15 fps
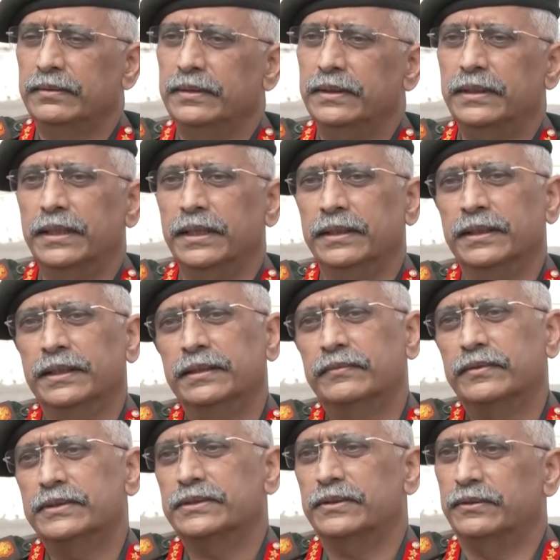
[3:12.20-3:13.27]
The K9
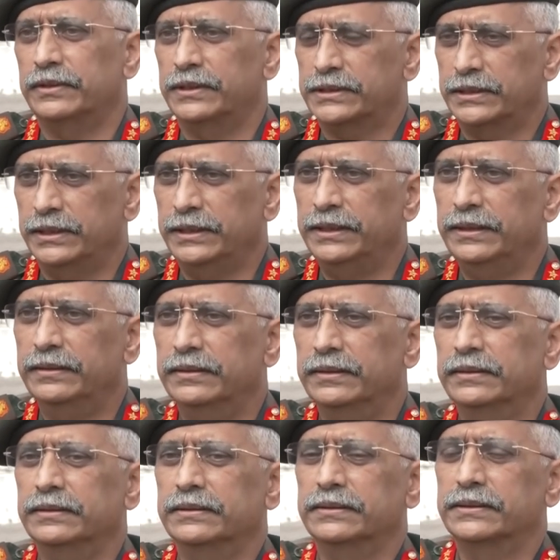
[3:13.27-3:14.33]
was originally
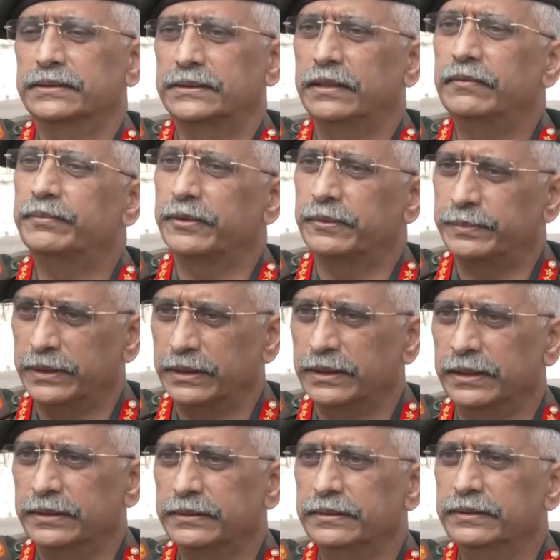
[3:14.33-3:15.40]
a self-propelled
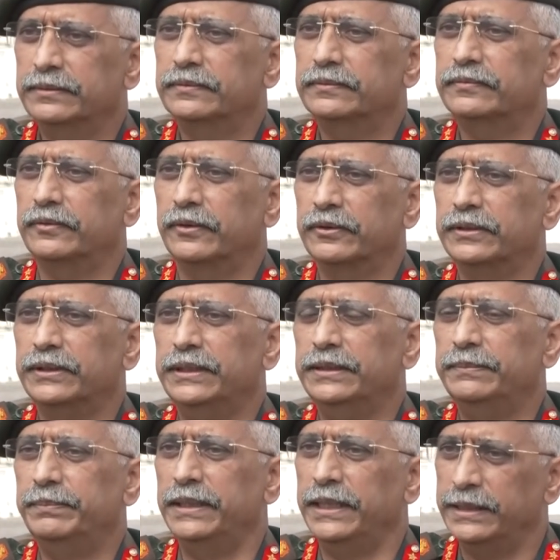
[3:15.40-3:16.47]
gun for
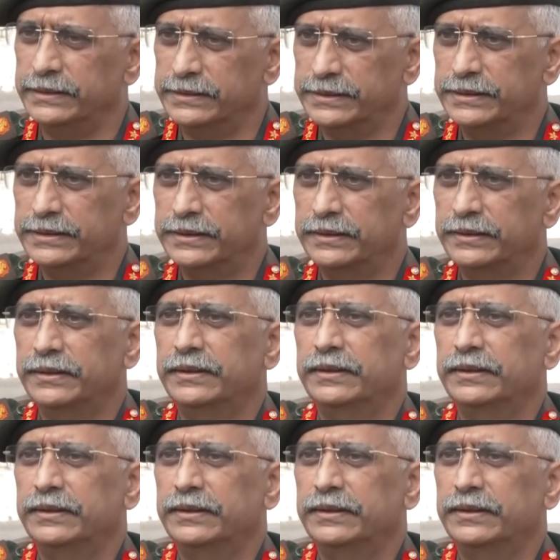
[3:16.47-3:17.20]
the planes,